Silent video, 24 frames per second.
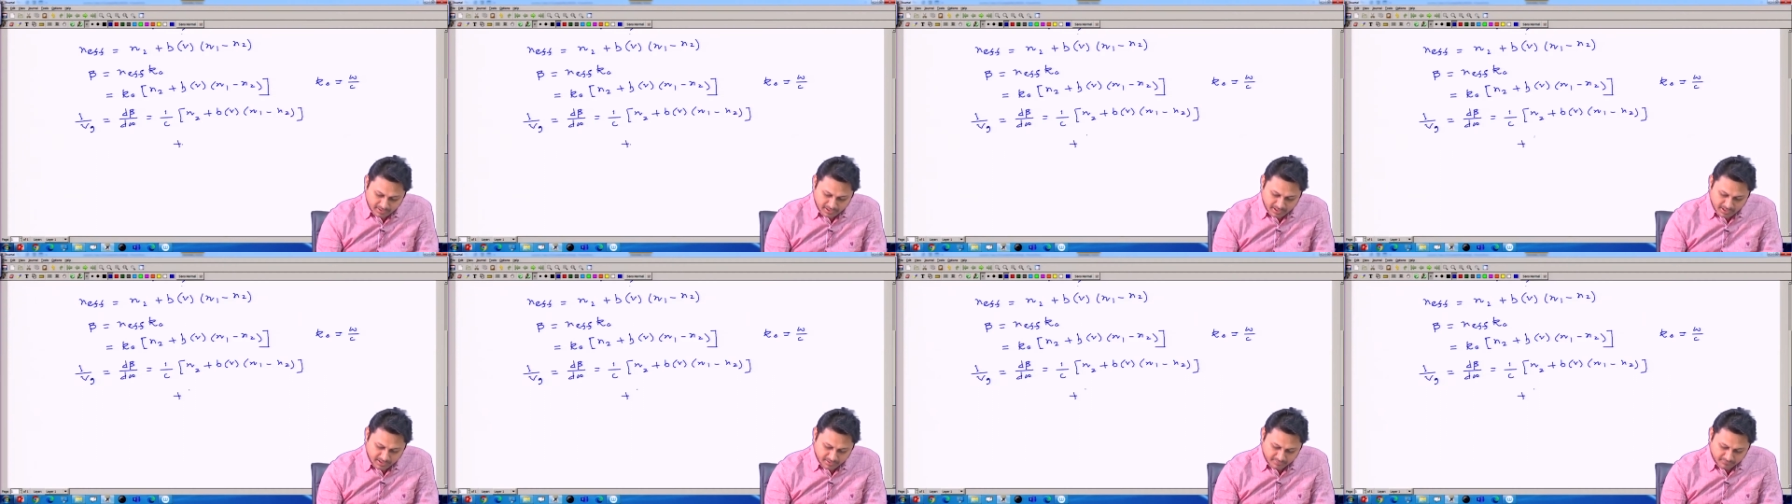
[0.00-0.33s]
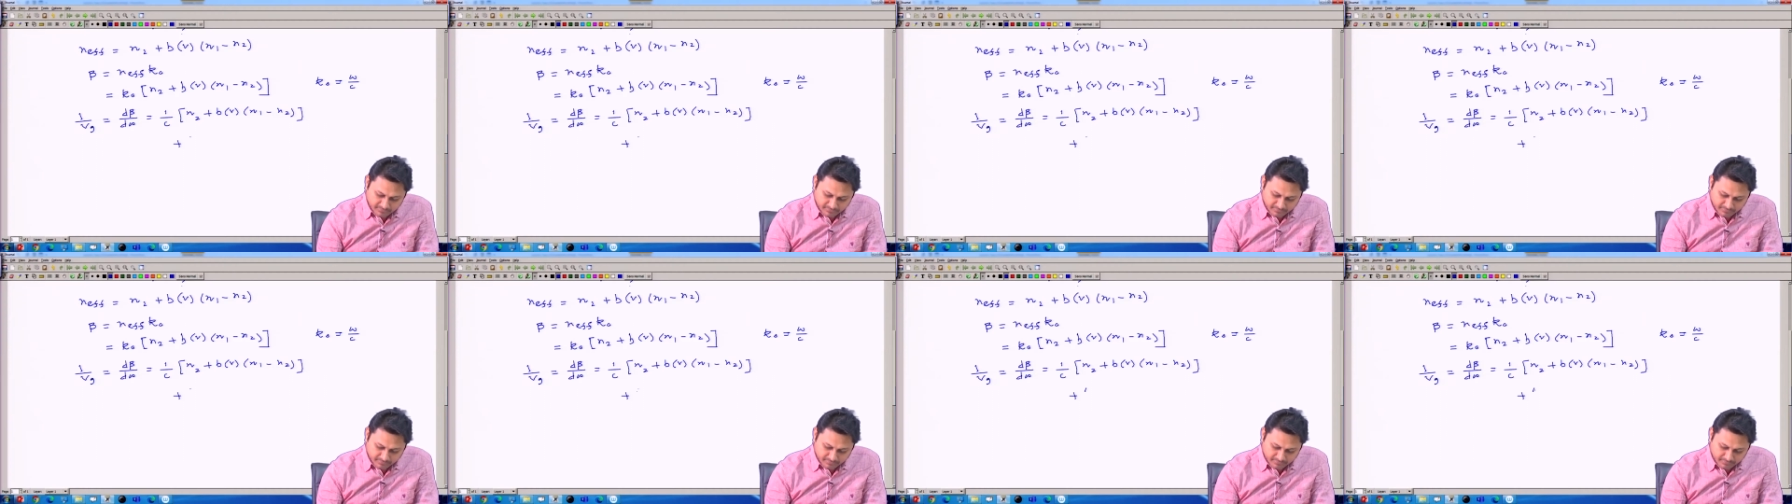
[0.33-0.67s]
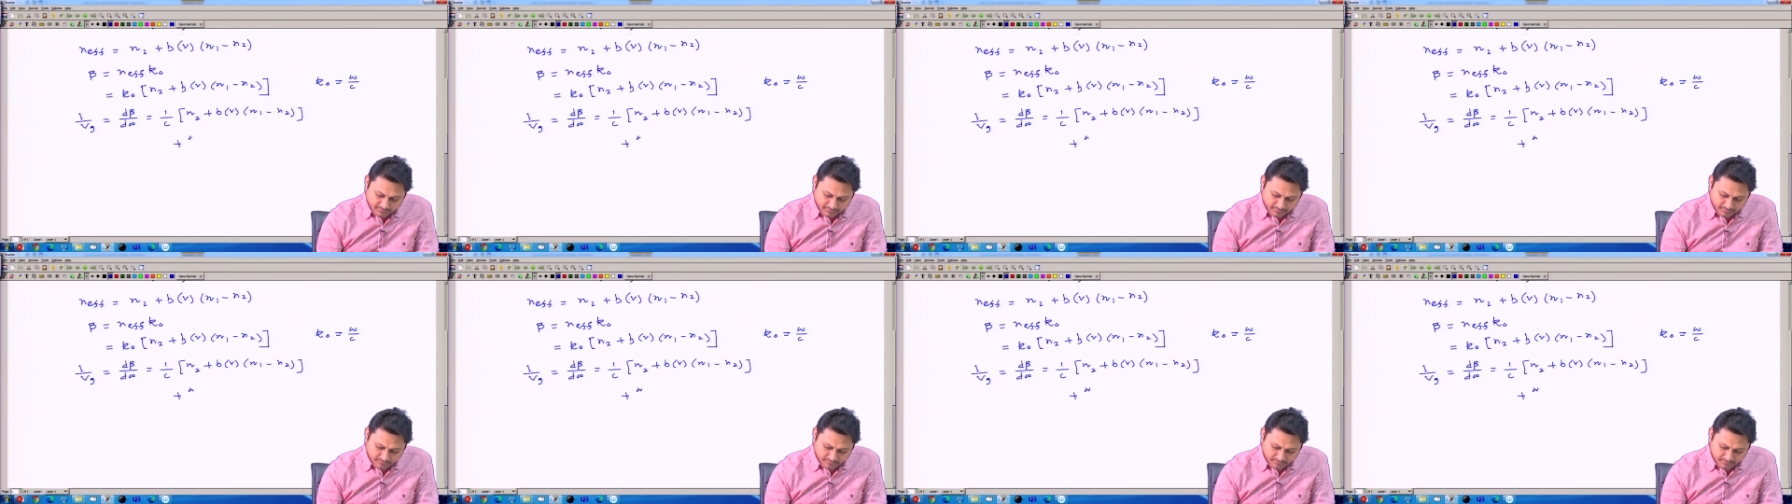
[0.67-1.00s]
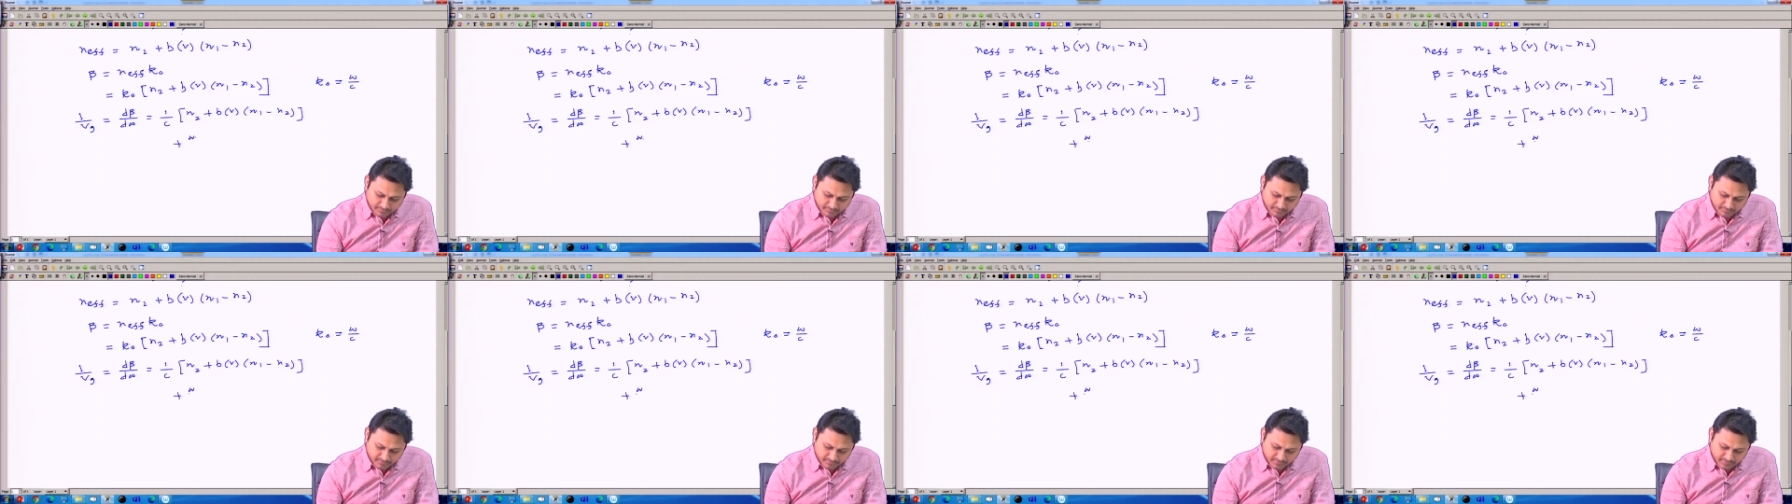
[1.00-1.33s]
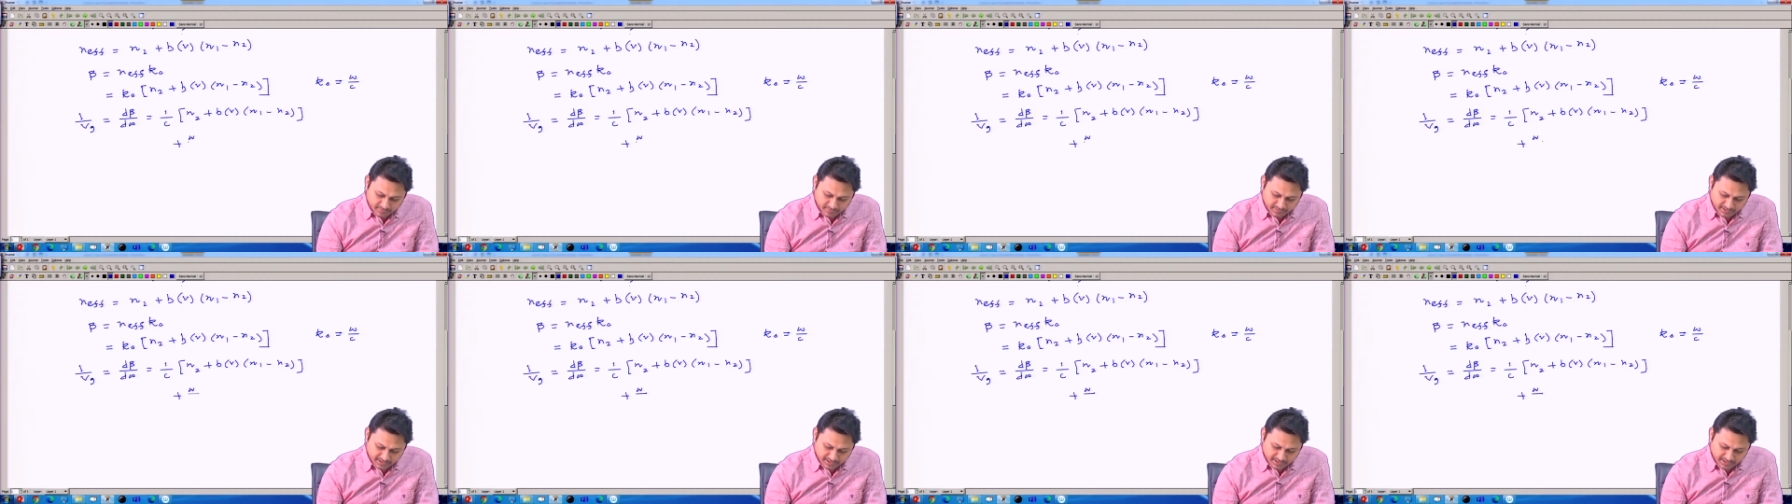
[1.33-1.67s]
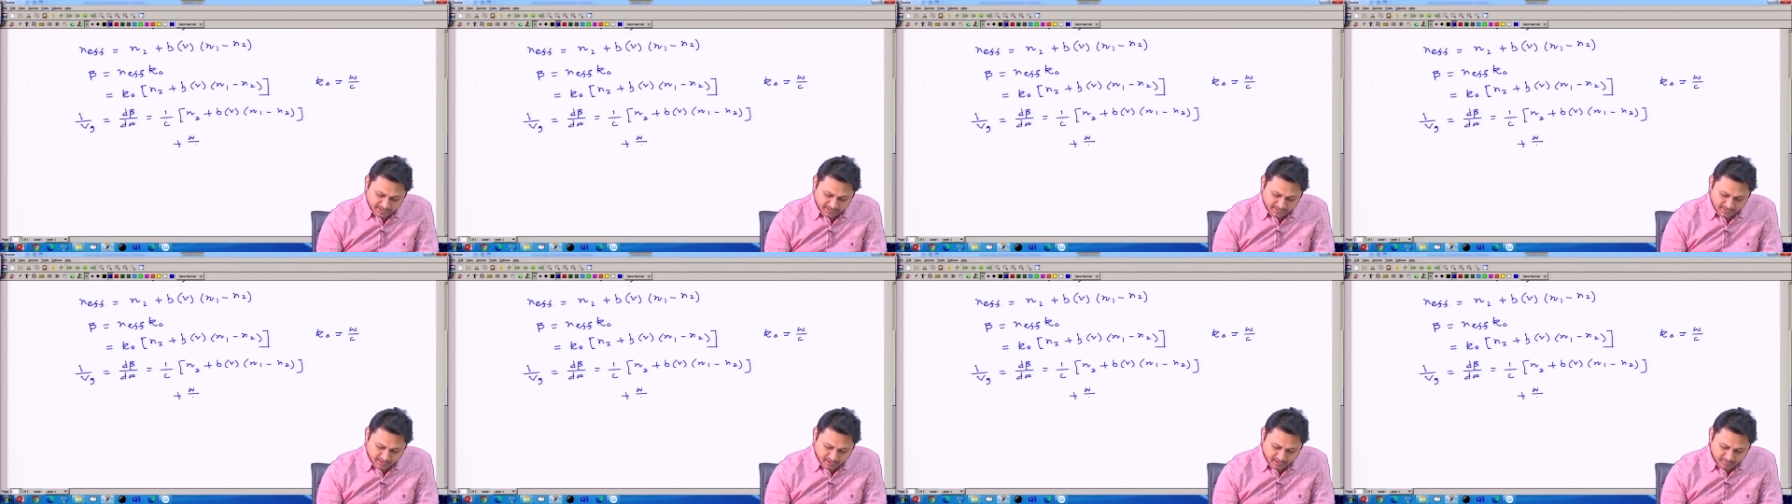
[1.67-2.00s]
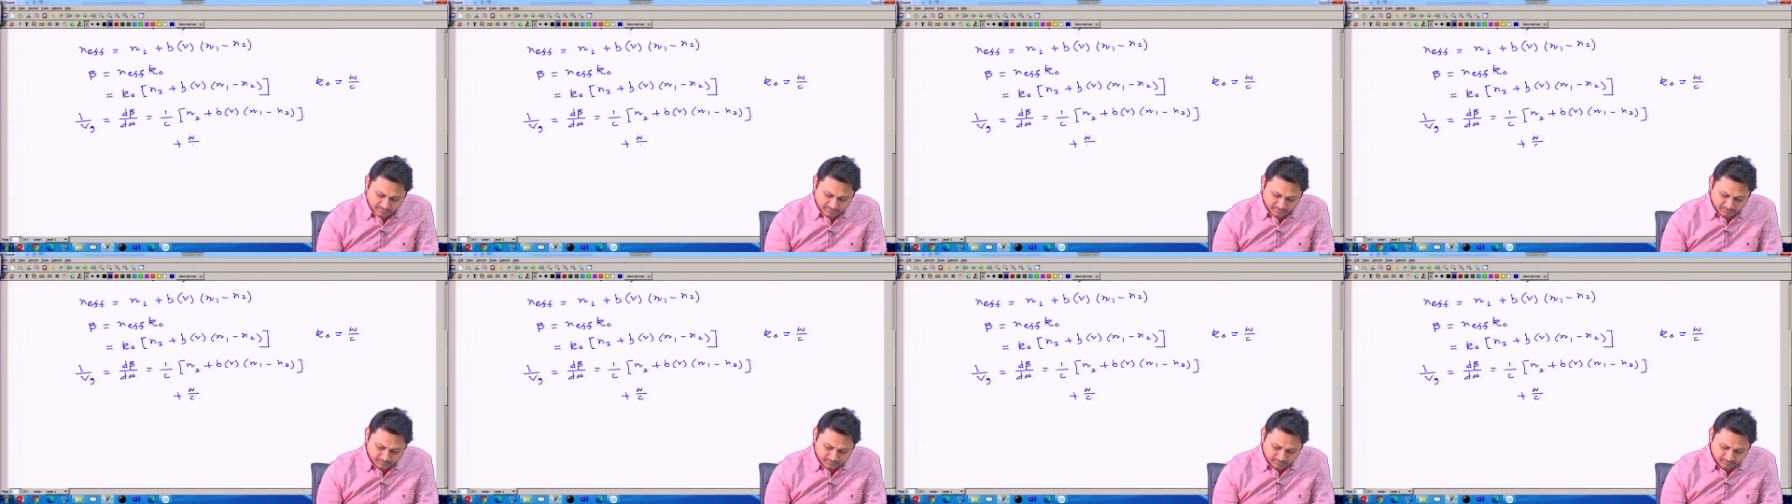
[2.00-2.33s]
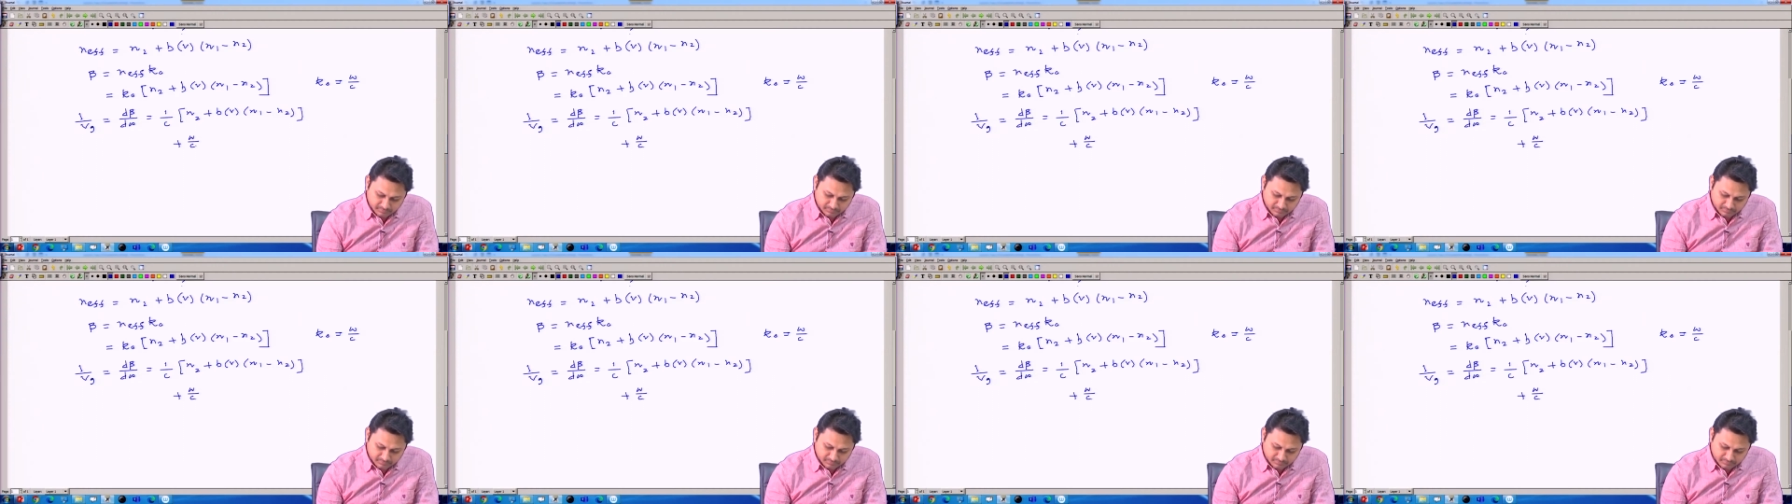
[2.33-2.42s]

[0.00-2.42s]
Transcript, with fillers: have second term